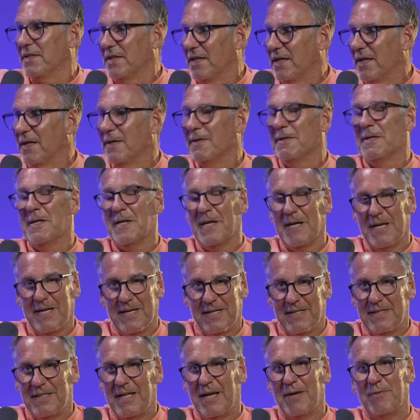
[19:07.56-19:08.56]
yeah.
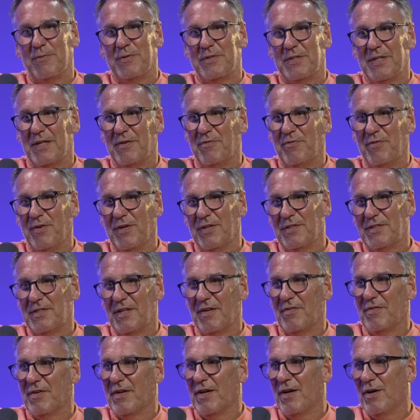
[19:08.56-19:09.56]
And that was it, first
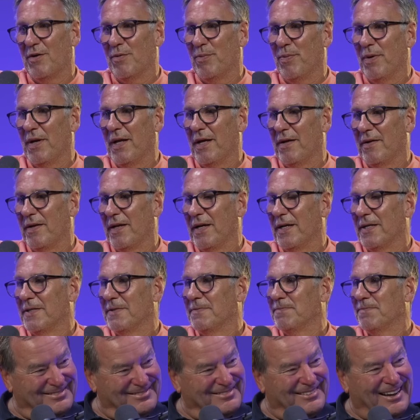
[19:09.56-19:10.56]
ever goal, Plough Lane.
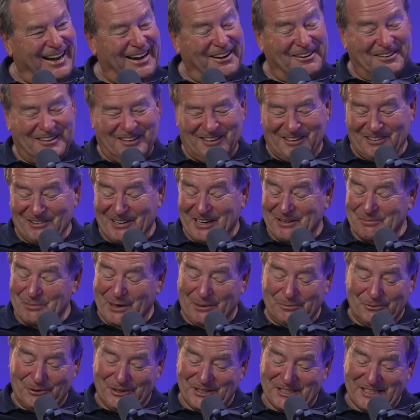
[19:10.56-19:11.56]
Oh, Great
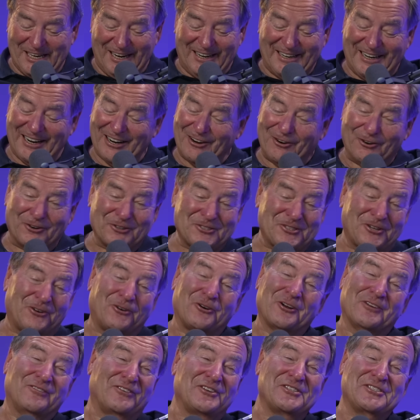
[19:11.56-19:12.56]
memories. And of course,
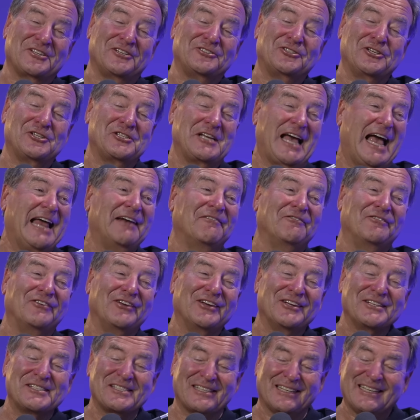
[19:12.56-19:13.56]
all of us are just
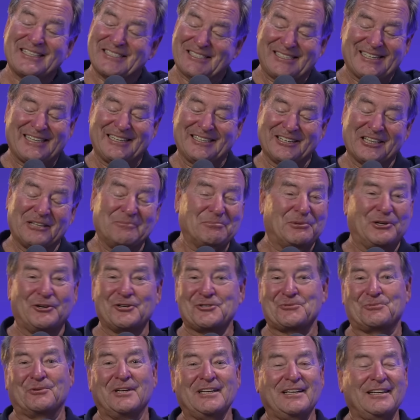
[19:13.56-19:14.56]
envious listening to them
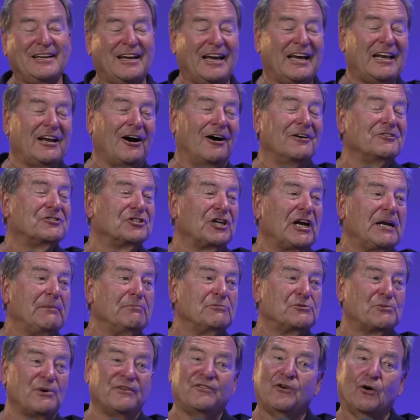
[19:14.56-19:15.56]
because in our
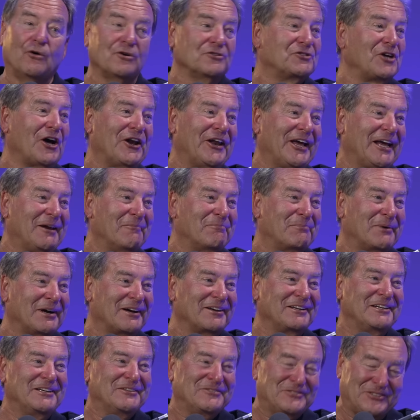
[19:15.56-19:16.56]
dreams, we've all done it,
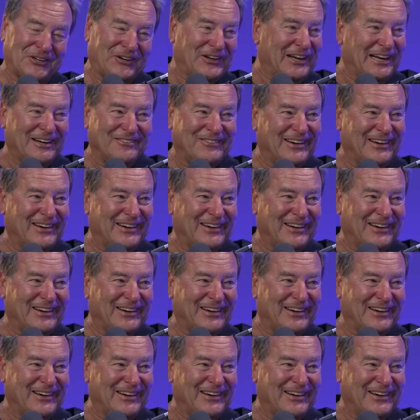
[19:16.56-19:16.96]
but you've done it in